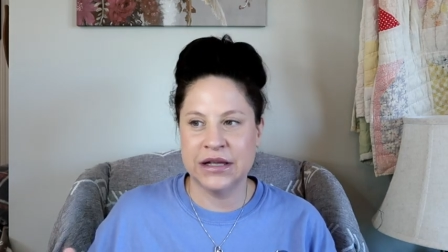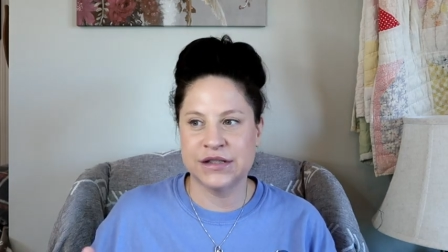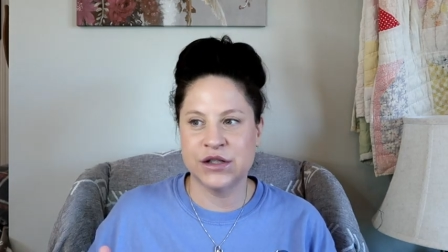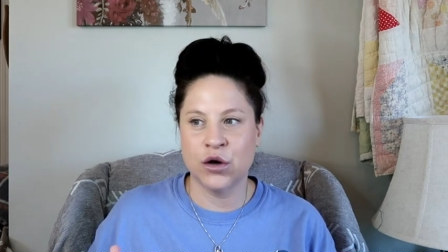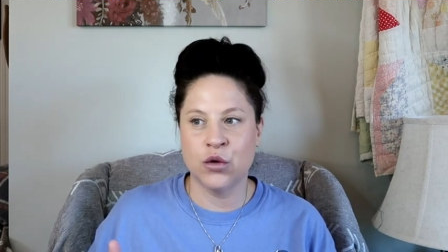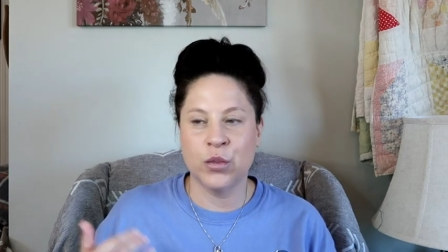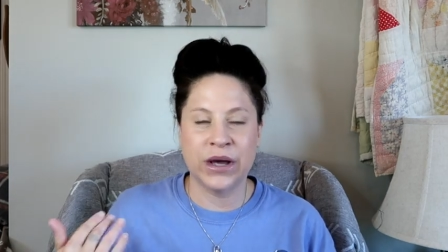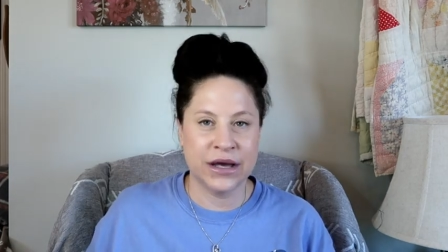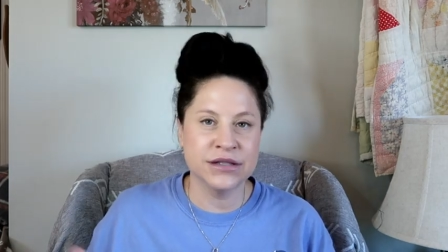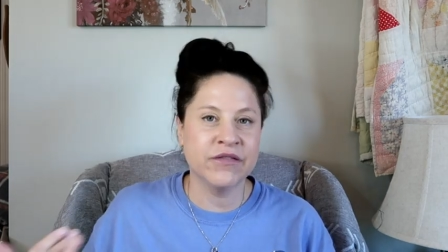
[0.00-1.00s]
And so
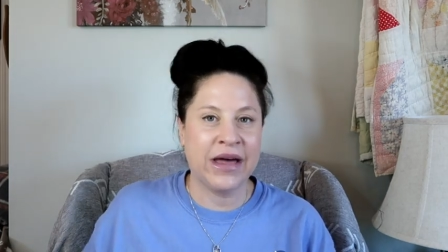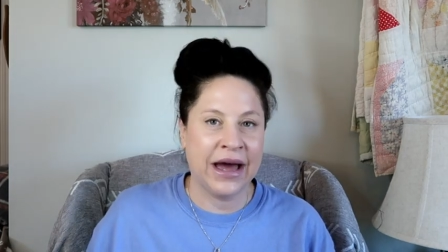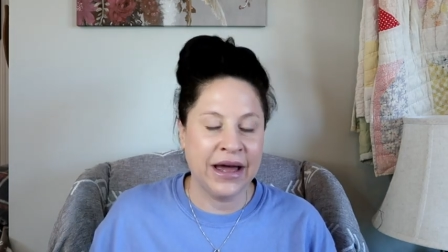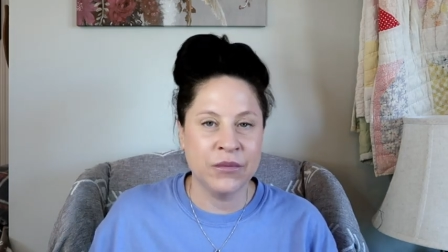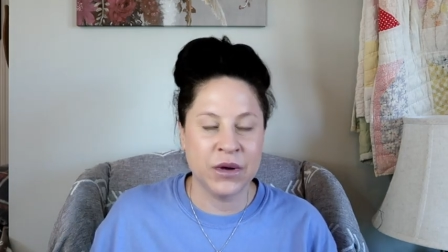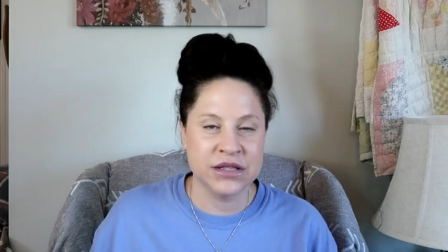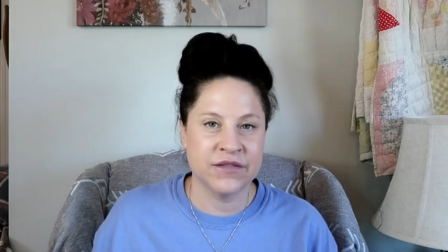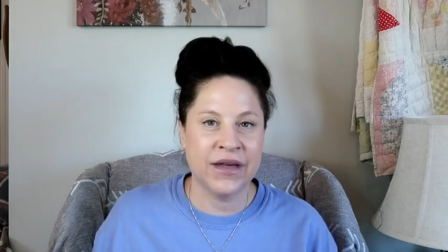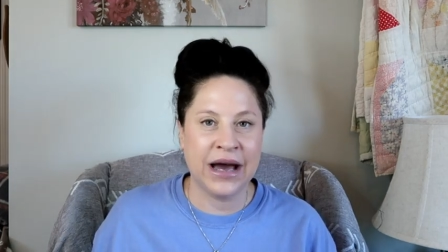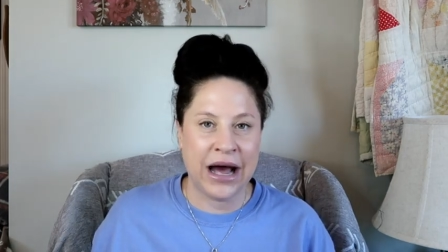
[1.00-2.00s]
because of that, because
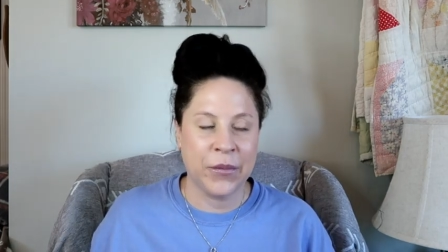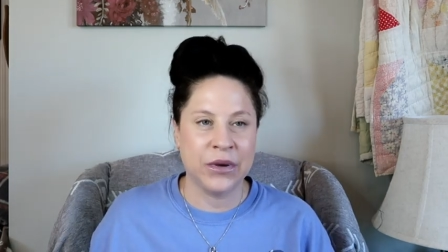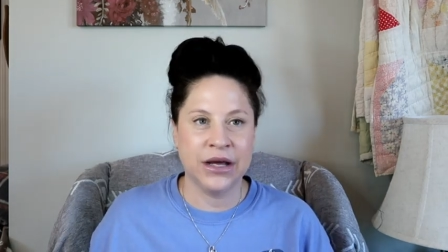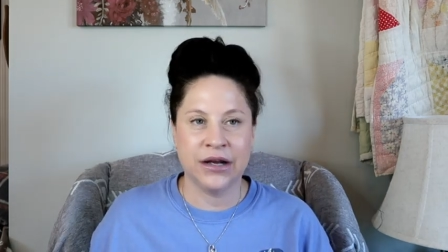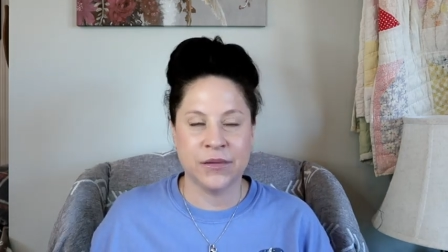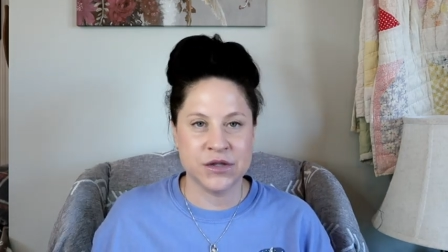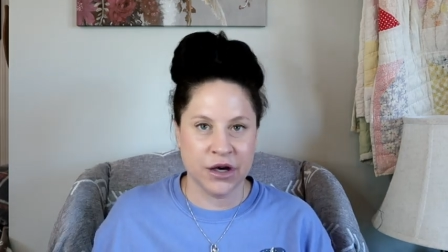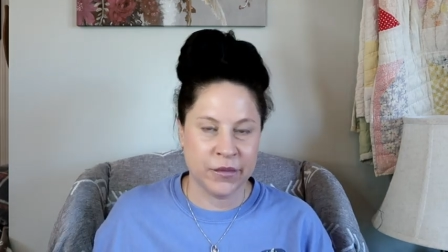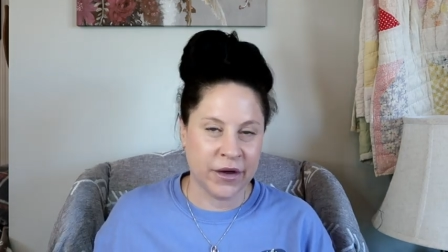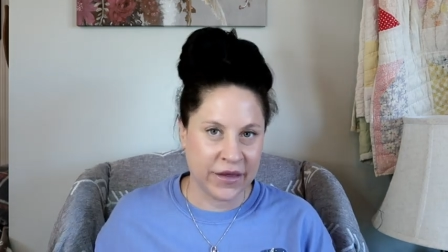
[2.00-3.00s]
of that happening, and I'm
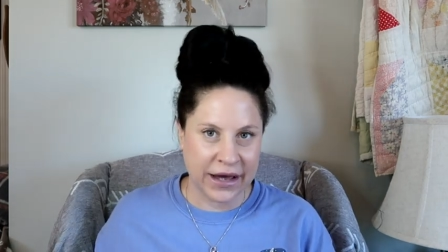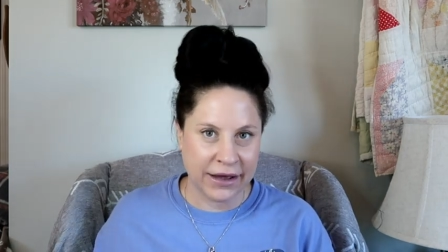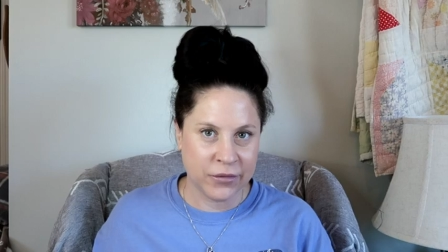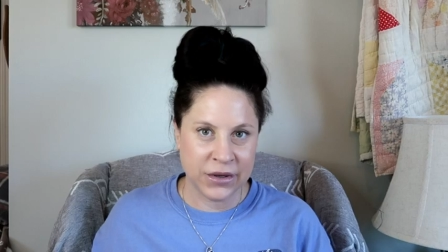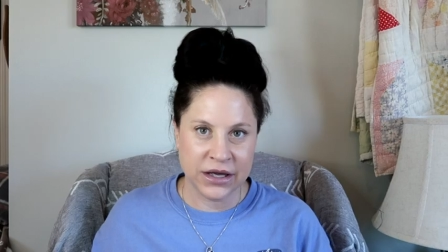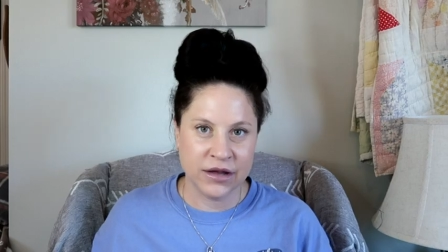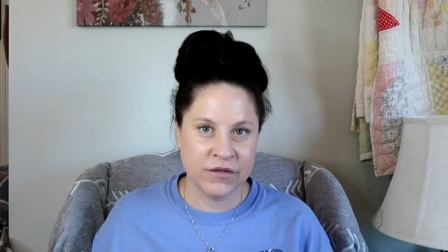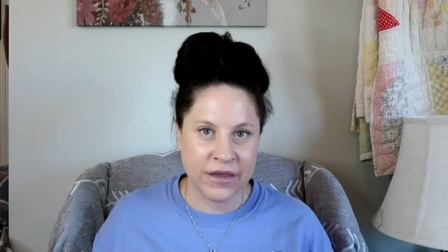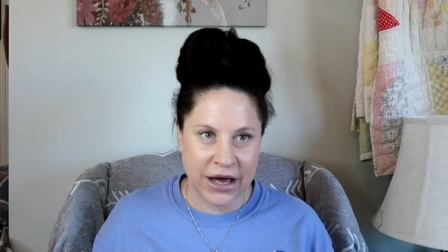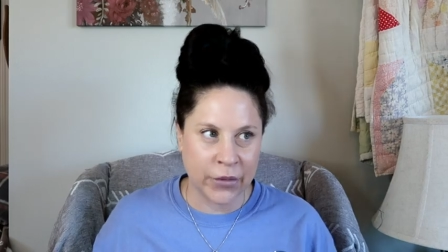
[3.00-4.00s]
talking about the Adam and Eve
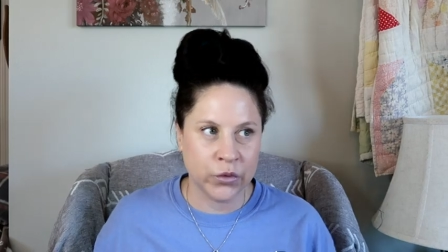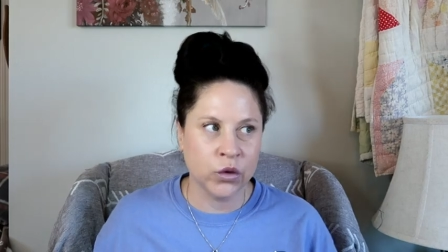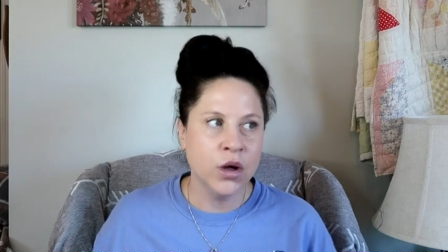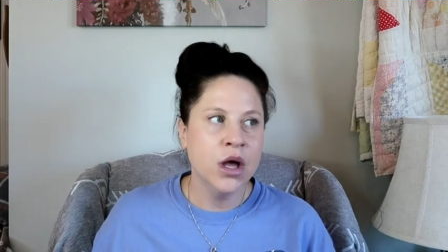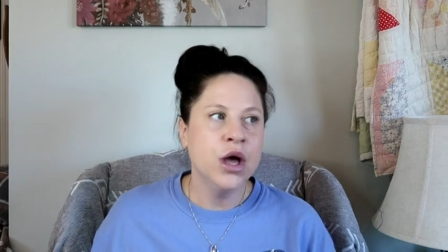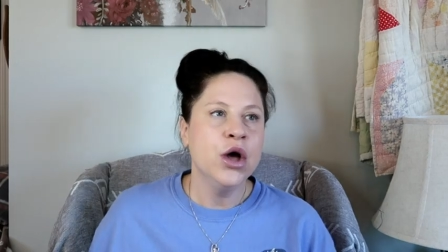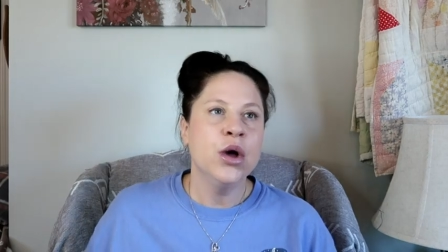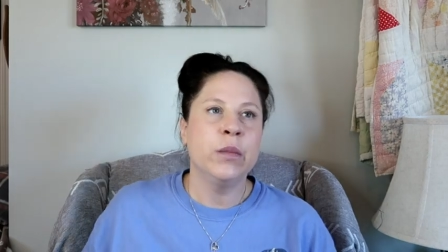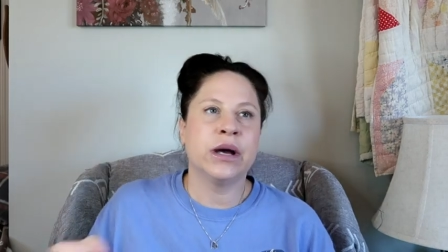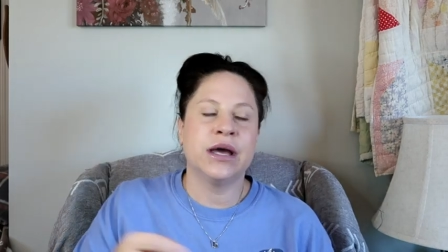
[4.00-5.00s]
and the apple
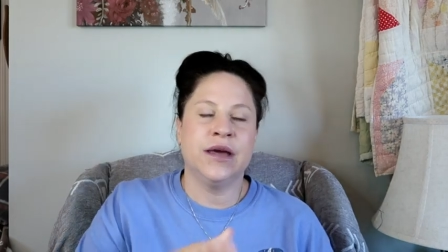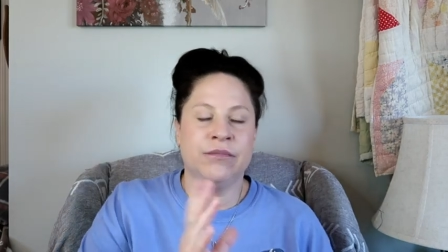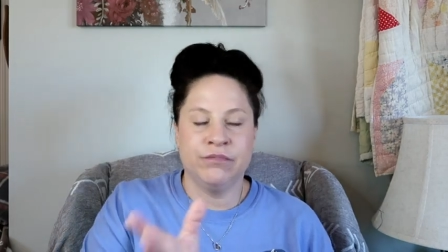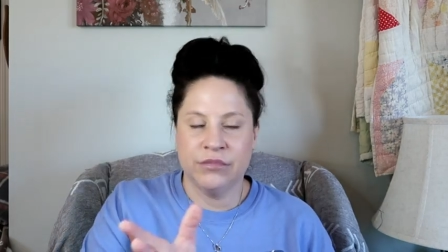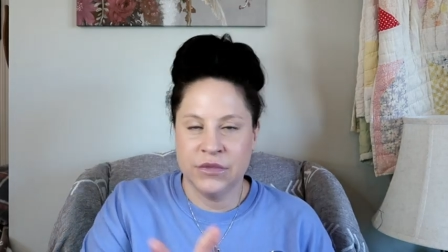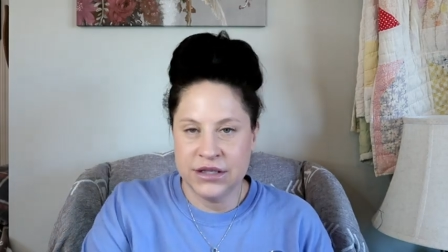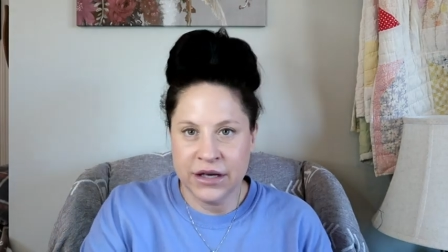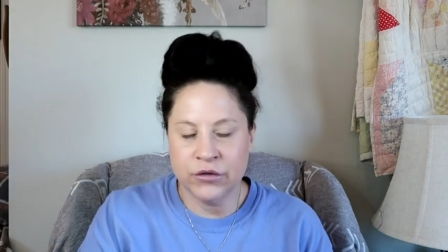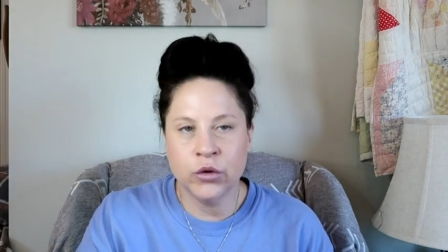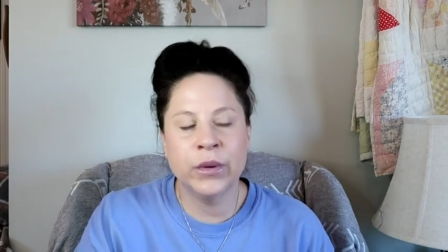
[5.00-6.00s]
and the
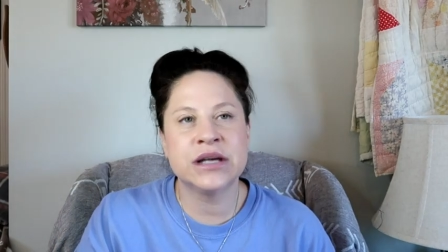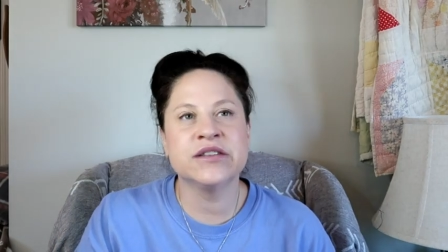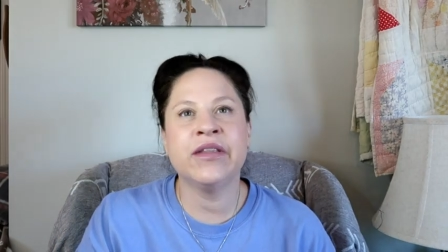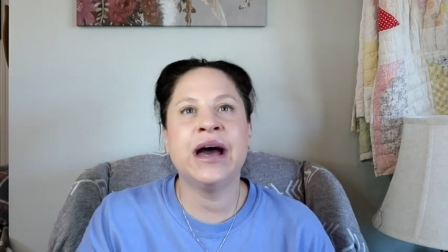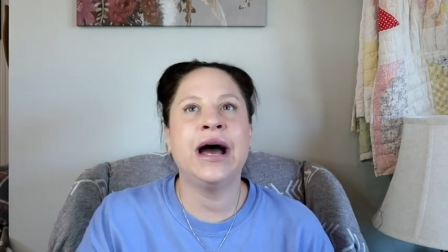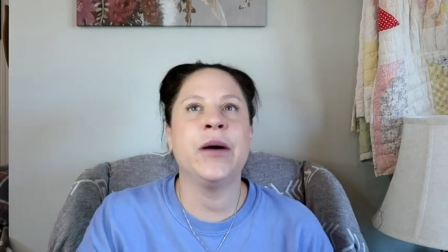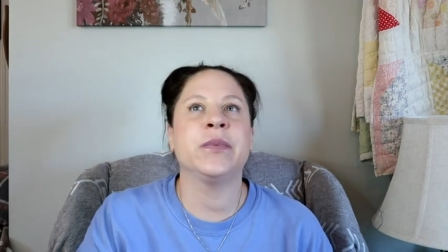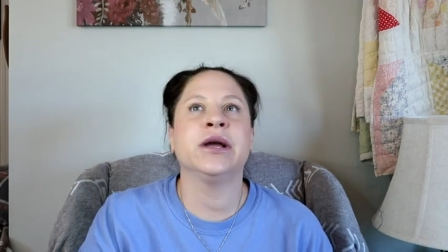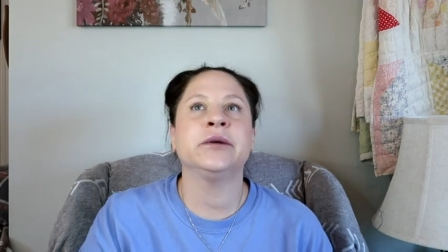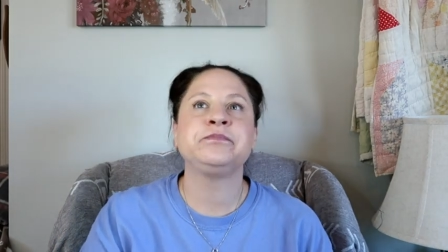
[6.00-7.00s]
devil, because of that
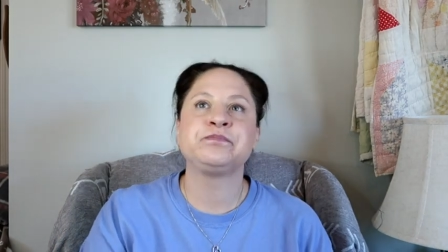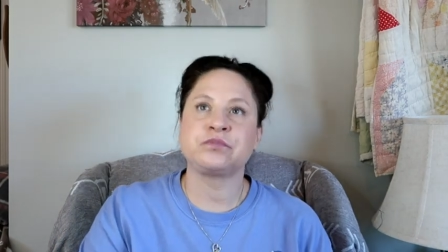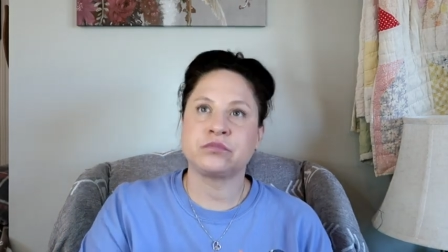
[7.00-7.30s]
happening,